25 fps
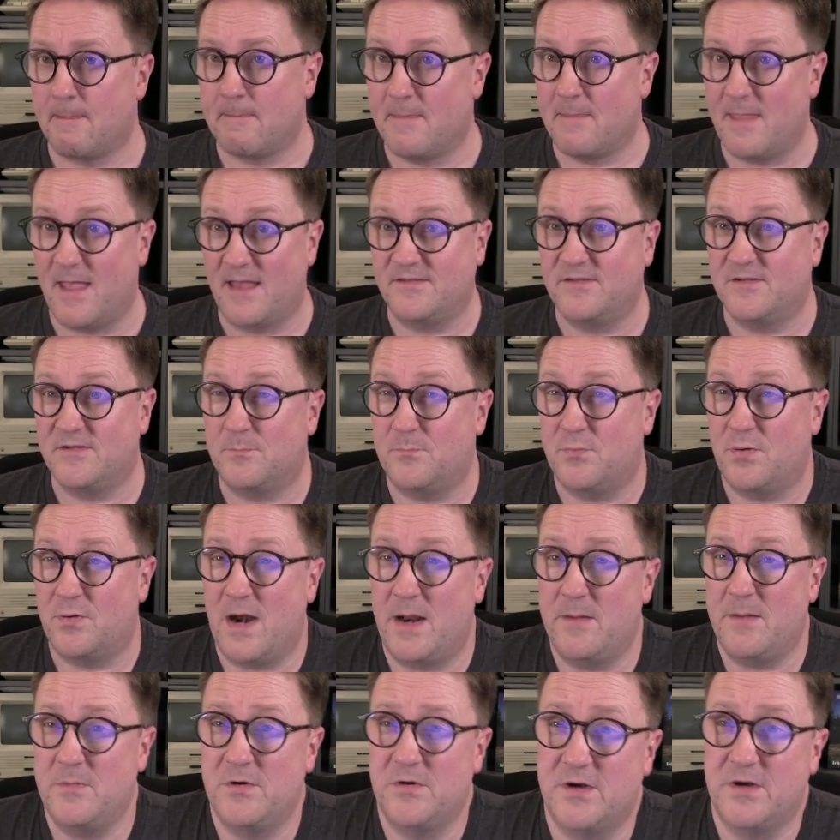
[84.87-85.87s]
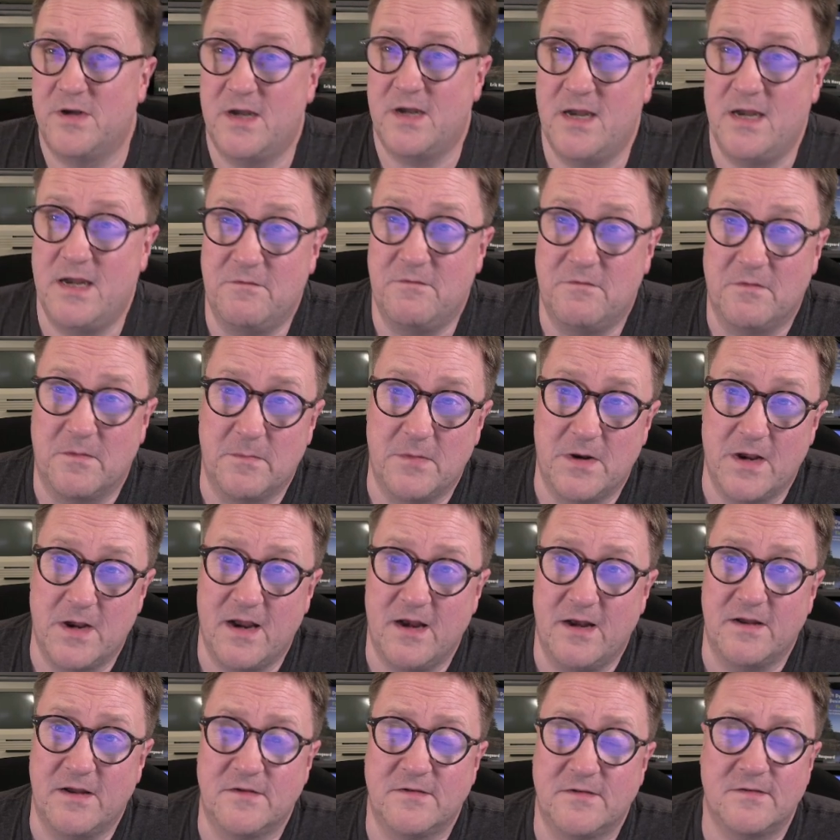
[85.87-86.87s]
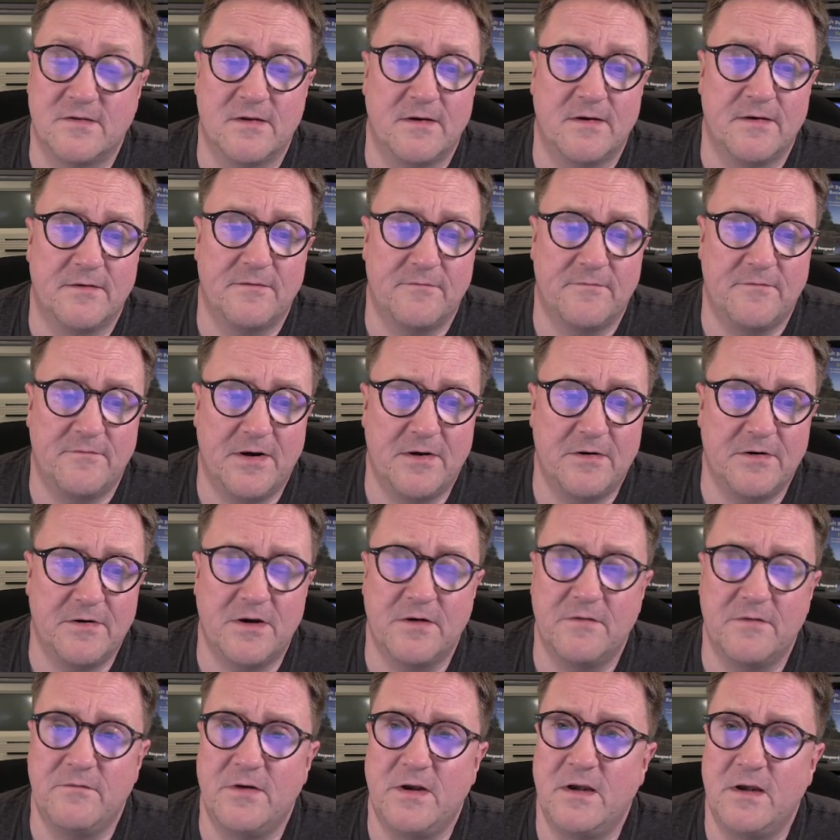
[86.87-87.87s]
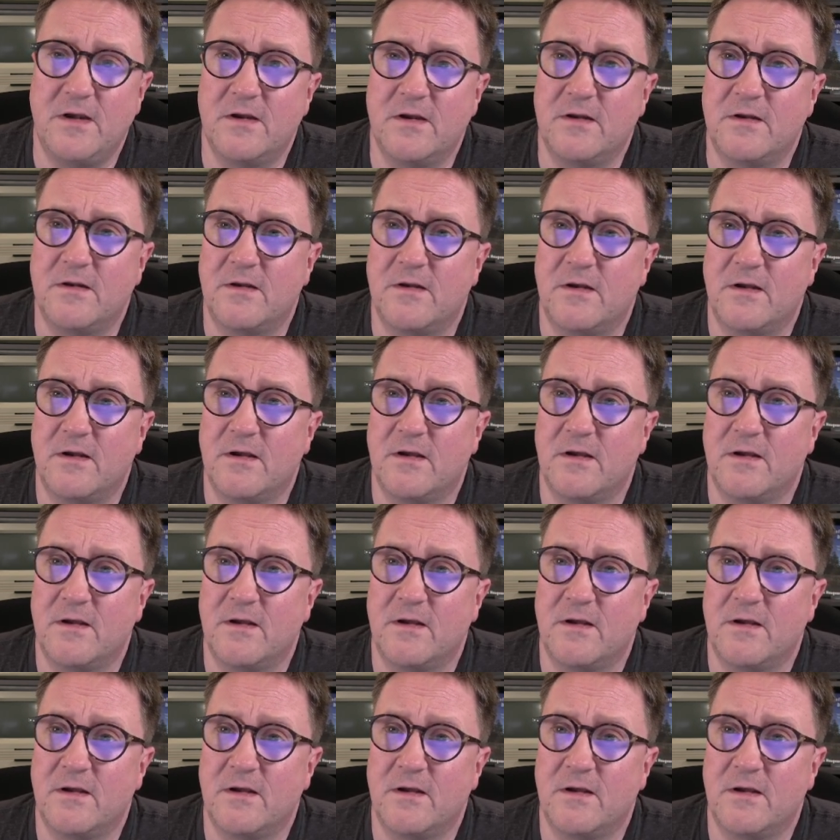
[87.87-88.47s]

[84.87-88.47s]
That's a primary key from the 80s. Very convenient.